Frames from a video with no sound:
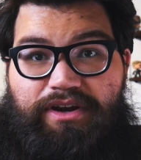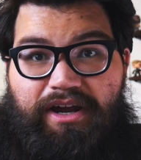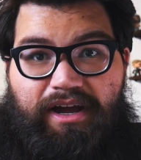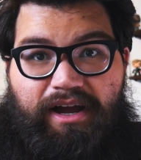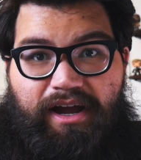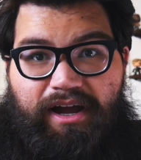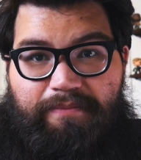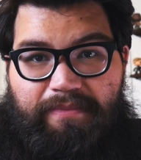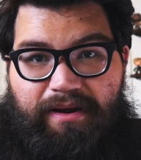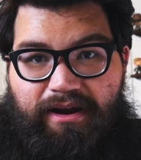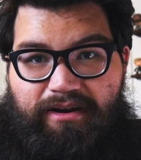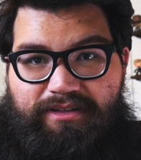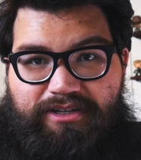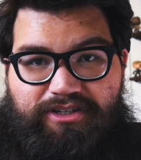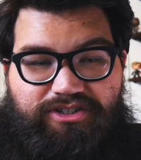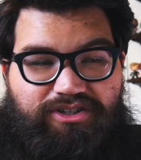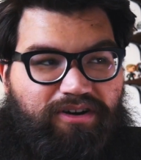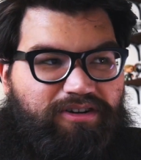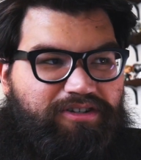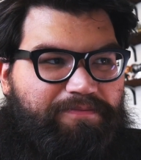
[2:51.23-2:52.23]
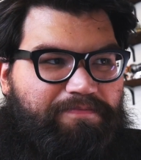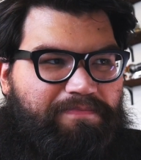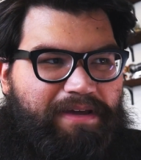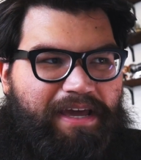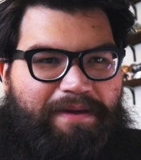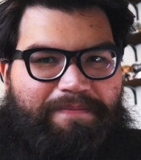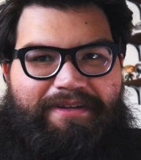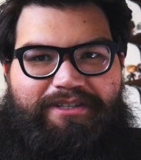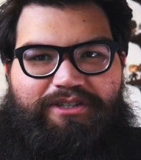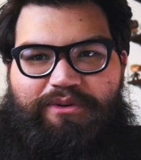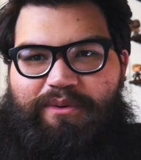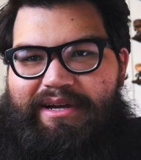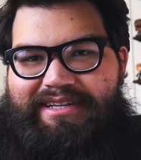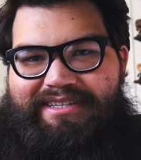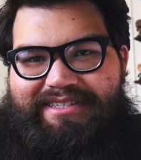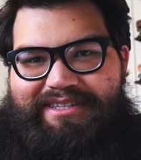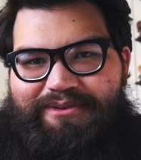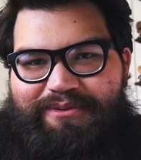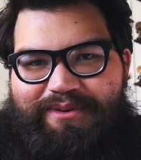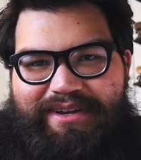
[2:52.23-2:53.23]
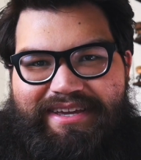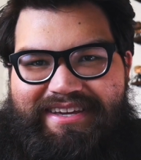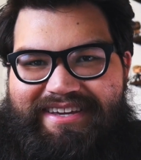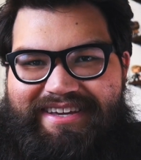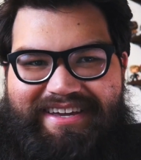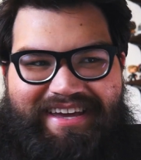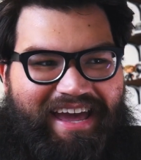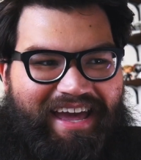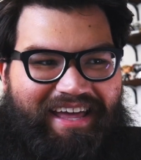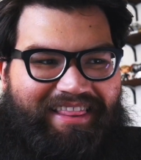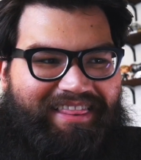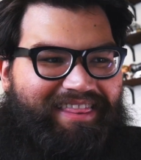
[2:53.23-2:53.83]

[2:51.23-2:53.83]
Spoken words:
I barely charge, maybe twice a week at